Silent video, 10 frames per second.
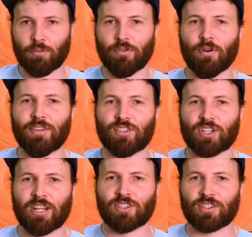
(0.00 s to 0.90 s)
With all these
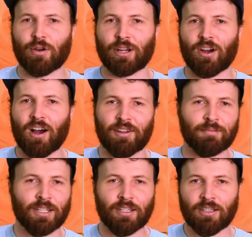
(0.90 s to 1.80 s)
changes going
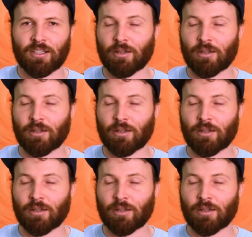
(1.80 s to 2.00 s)
on,